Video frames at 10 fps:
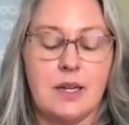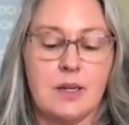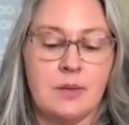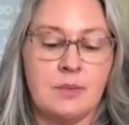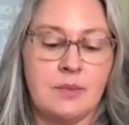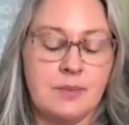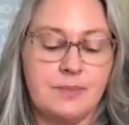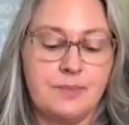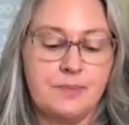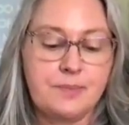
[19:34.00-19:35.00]
um,
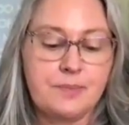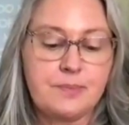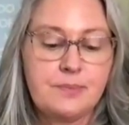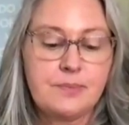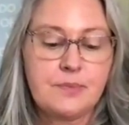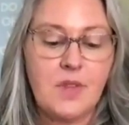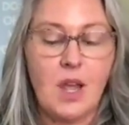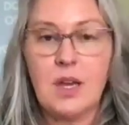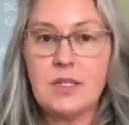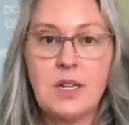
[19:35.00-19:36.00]

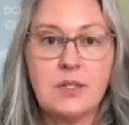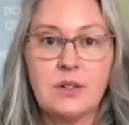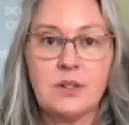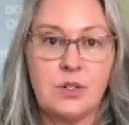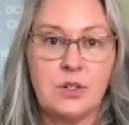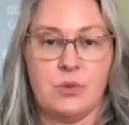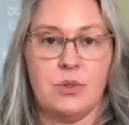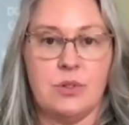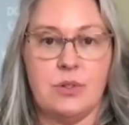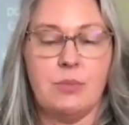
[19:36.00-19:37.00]
a gender
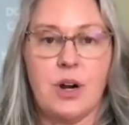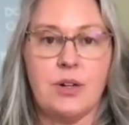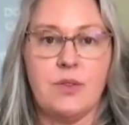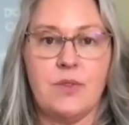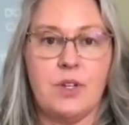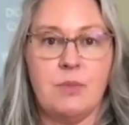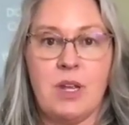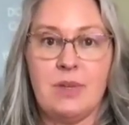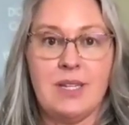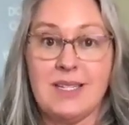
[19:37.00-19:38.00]
neutral part of you.
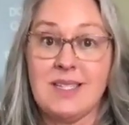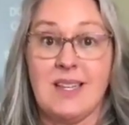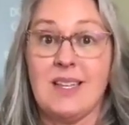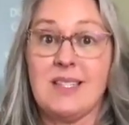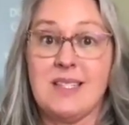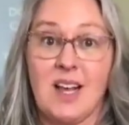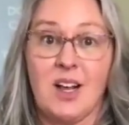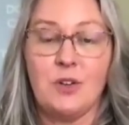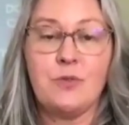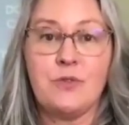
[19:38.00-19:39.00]
Maybe it's the
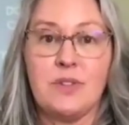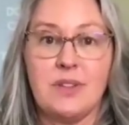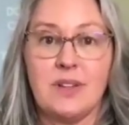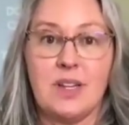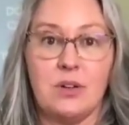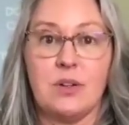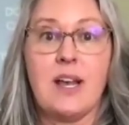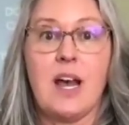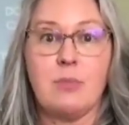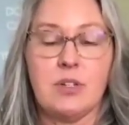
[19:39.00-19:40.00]
self,
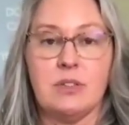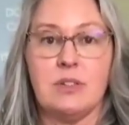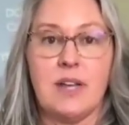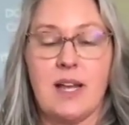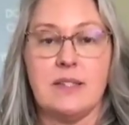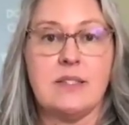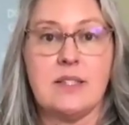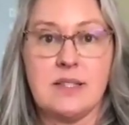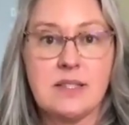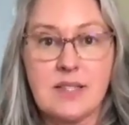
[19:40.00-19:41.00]
capital
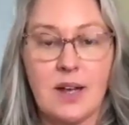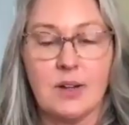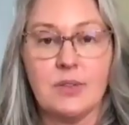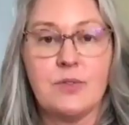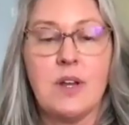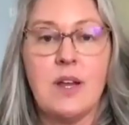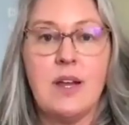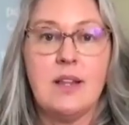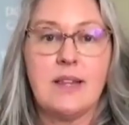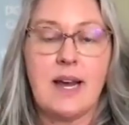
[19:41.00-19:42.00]
S self,
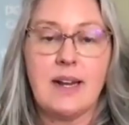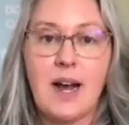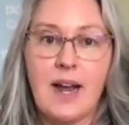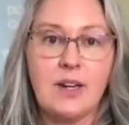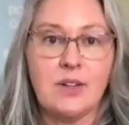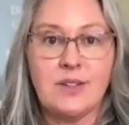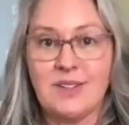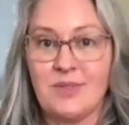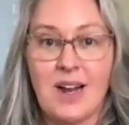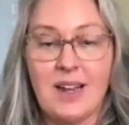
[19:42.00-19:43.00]
that higher
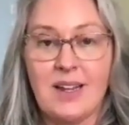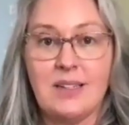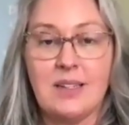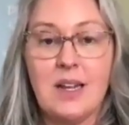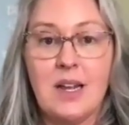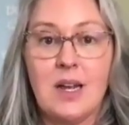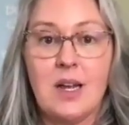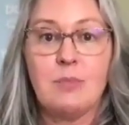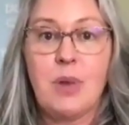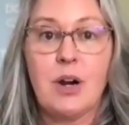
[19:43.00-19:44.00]
divine
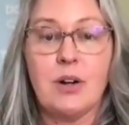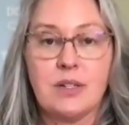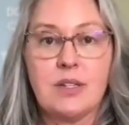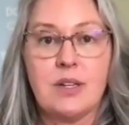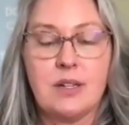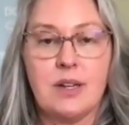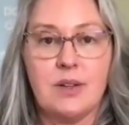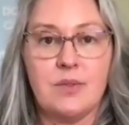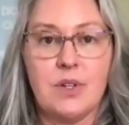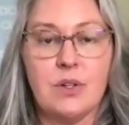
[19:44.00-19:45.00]
part
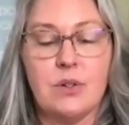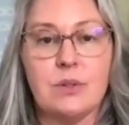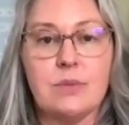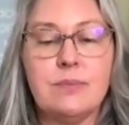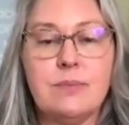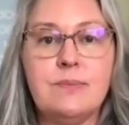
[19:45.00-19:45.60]
of you,